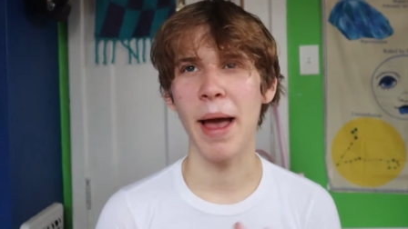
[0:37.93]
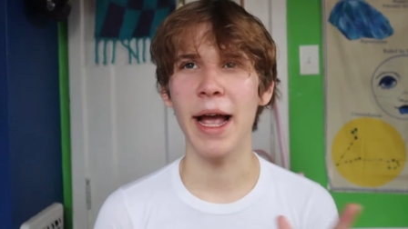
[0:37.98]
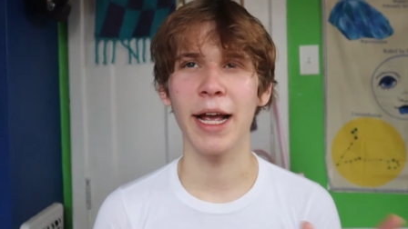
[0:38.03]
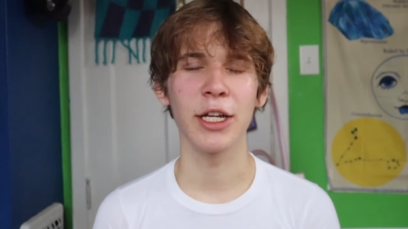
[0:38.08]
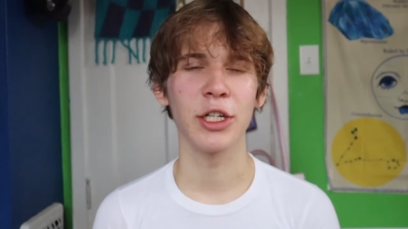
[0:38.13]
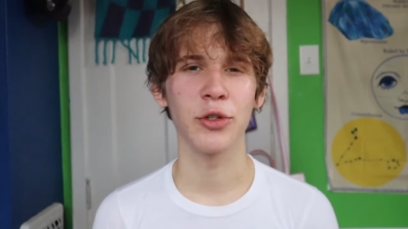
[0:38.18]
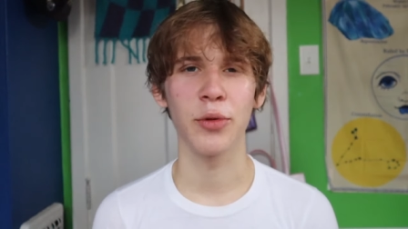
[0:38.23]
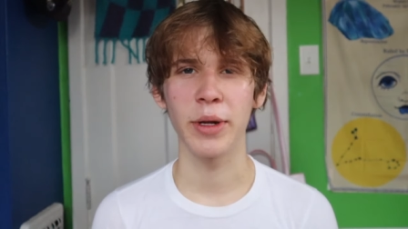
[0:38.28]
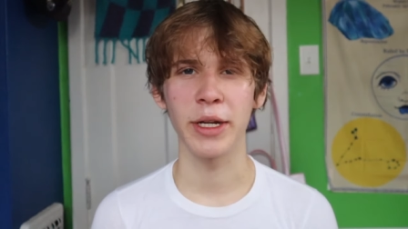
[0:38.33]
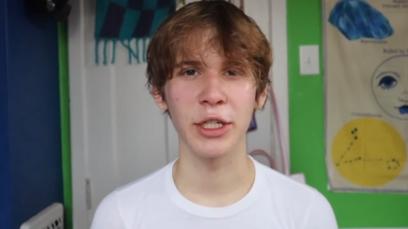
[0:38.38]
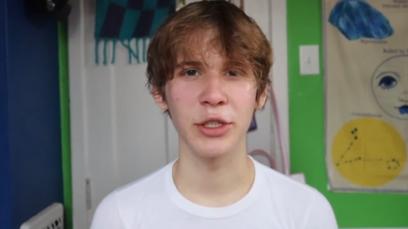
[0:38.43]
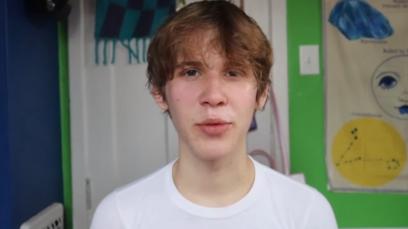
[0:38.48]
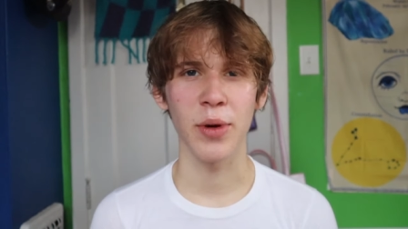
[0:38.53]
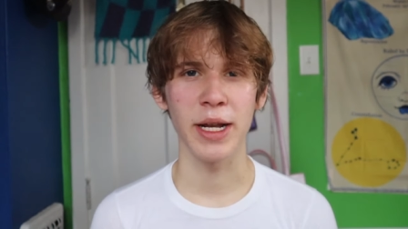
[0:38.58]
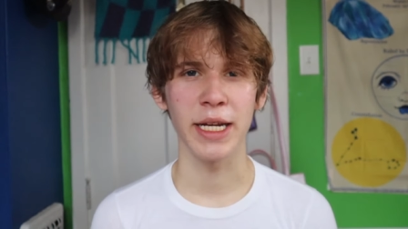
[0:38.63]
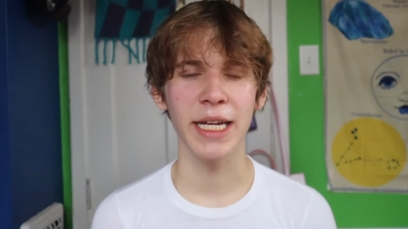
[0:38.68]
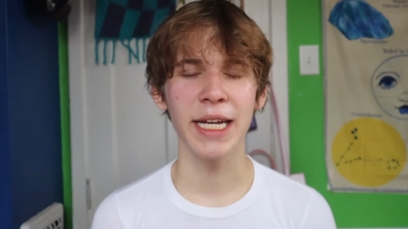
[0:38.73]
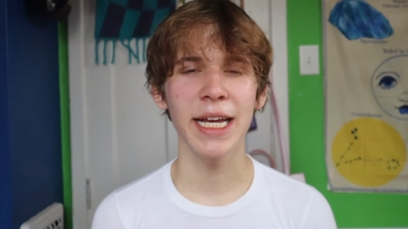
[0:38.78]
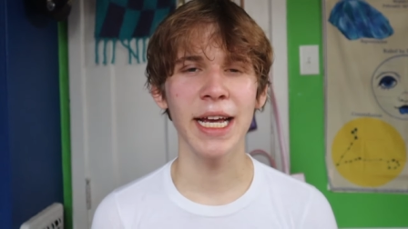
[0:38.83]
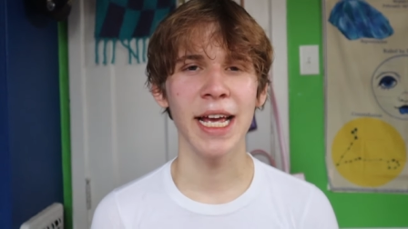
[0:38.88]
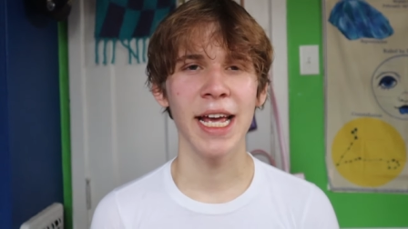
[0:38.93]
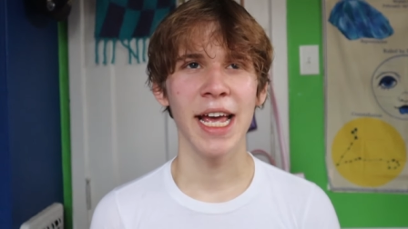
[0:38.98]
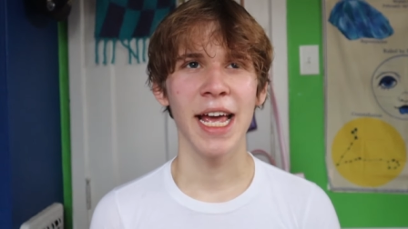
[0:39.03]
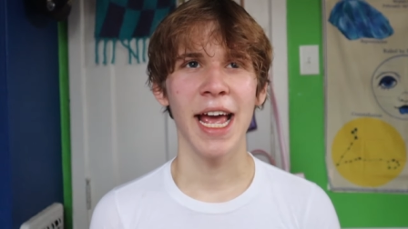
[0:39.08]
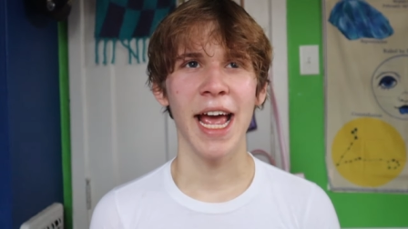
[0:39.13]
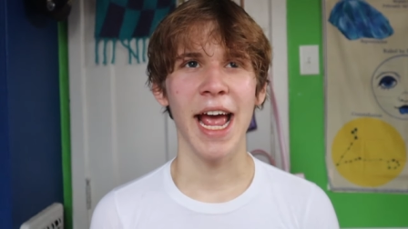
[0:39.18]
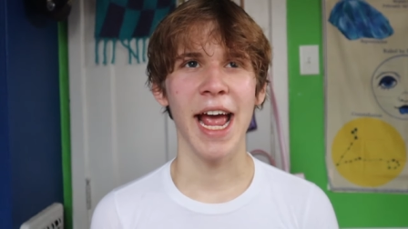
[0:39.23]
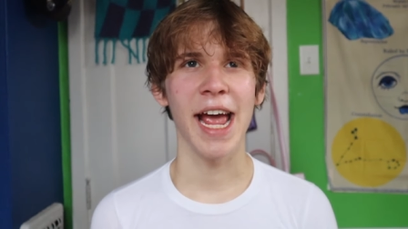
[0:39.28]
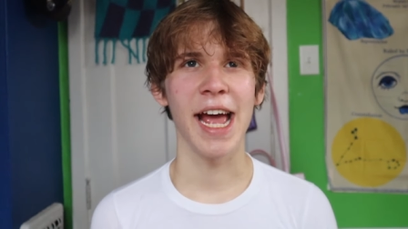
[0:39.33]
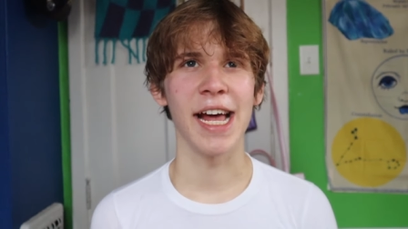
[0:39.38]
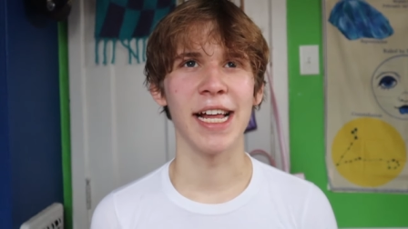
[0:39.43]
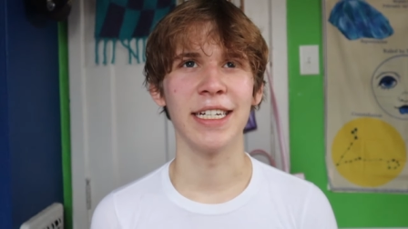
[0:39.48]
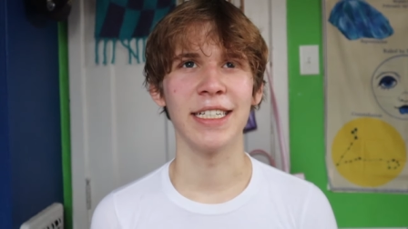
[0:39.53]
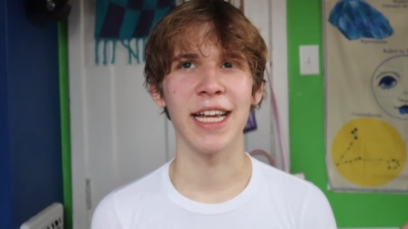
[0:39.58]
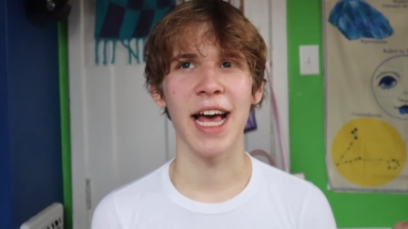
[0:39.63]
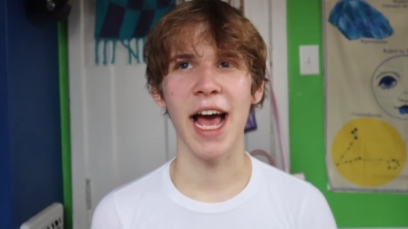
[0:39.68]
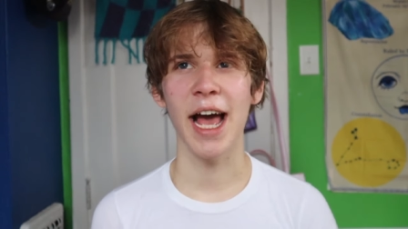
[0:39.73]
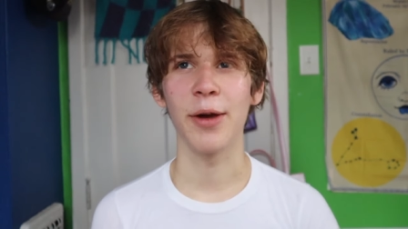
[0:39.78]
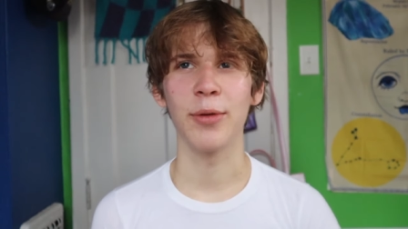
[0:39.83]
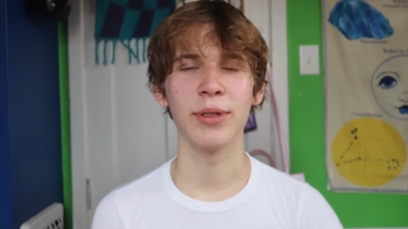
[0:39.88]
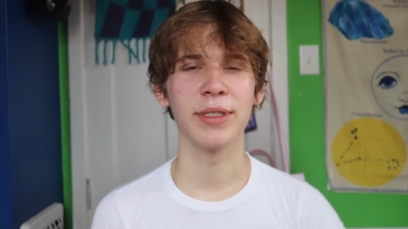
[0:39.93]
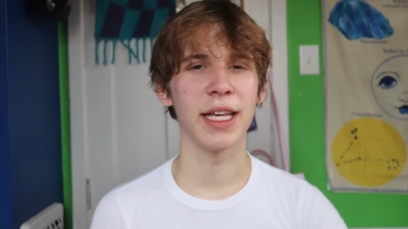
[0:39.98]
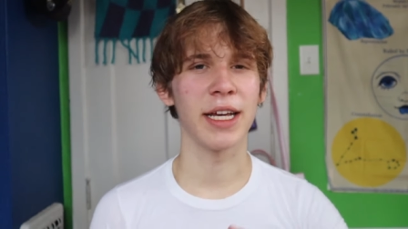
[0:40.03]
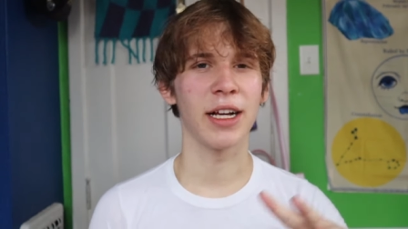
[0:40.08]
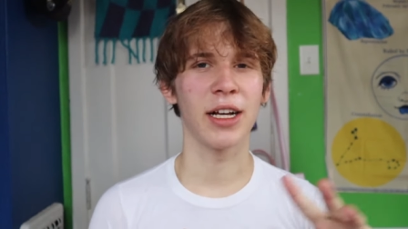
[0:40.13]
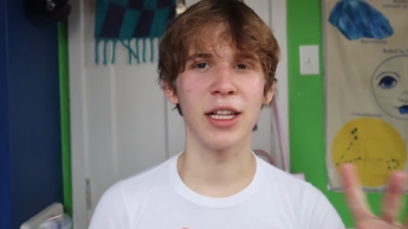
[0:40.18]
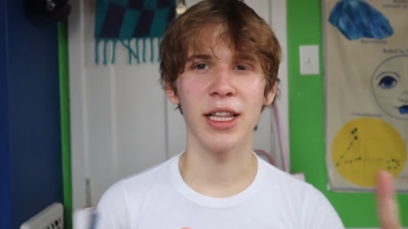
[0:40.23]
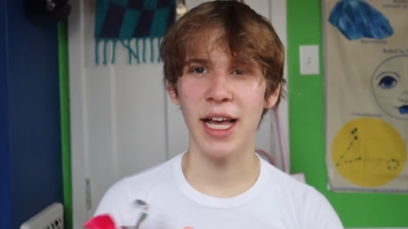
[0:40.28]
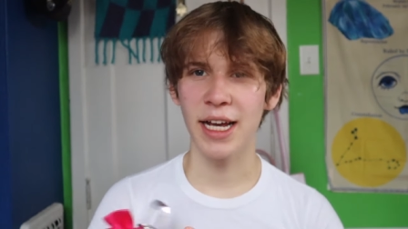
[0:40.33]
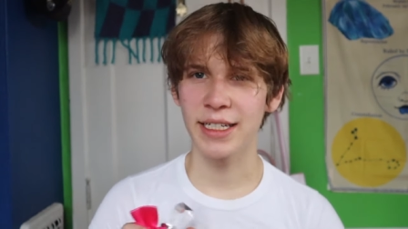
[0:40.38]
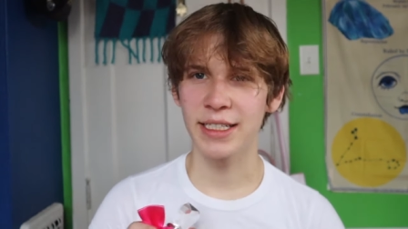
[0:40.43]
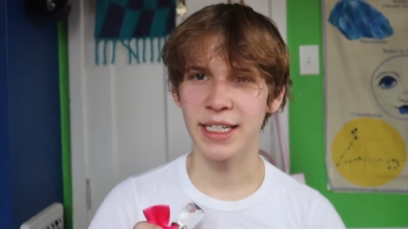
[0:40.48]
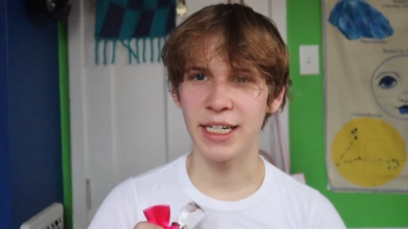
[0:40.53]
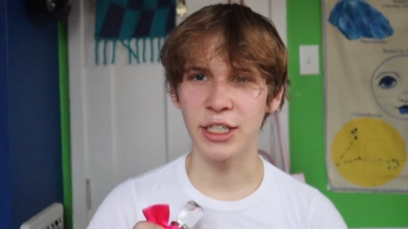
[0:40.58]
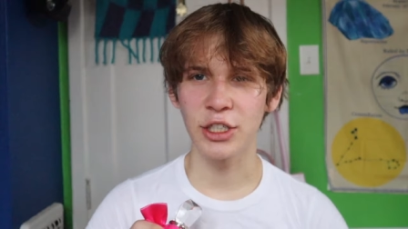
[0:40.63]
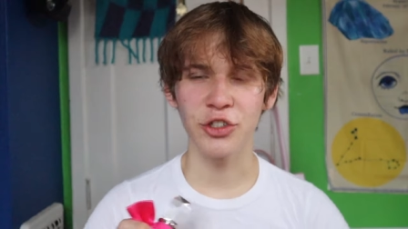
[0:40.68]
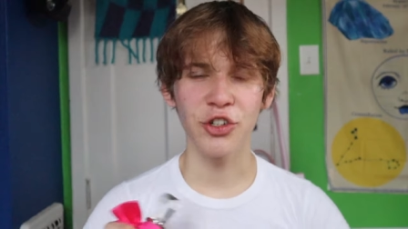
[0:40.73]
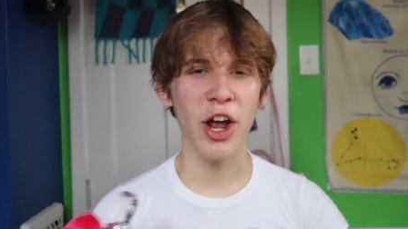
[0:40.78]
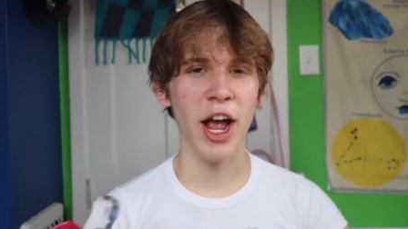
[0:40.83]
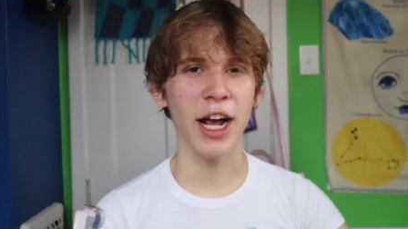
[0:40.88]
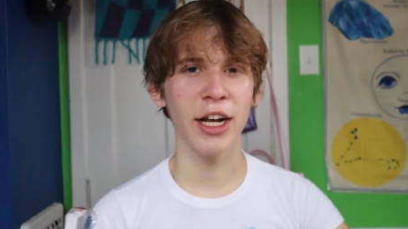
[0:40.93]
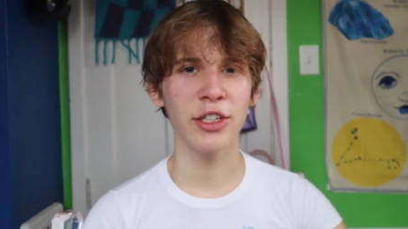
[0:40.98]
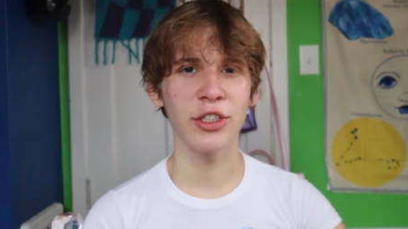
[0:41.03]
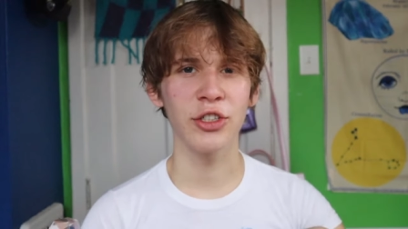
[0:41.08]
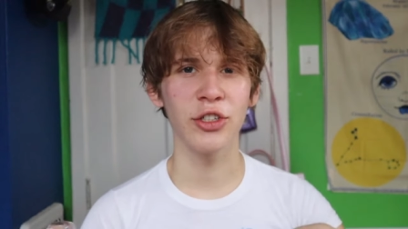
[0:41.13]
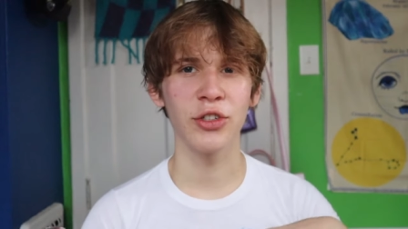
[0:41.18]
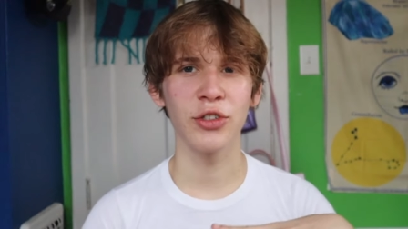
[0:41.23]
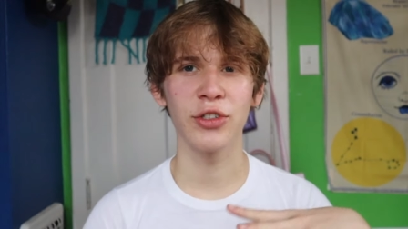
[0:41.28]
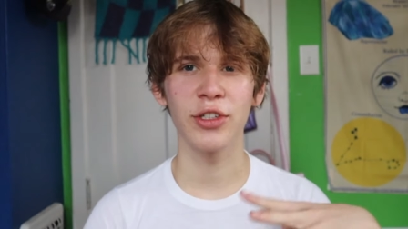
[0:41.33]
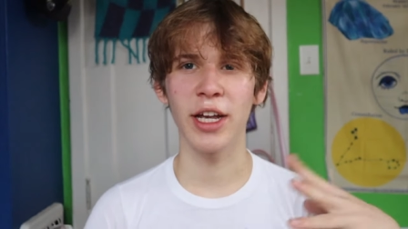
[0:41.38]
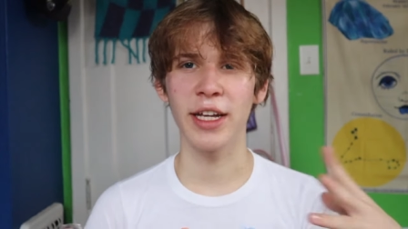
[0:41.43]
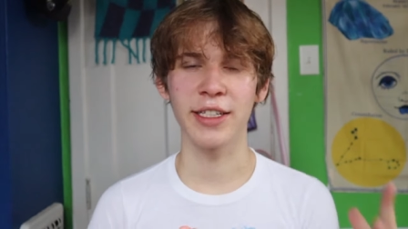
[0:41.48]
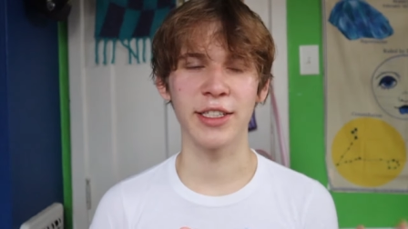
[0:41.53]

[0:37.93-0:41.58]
back in 2020, and I was like collecting tracksuits.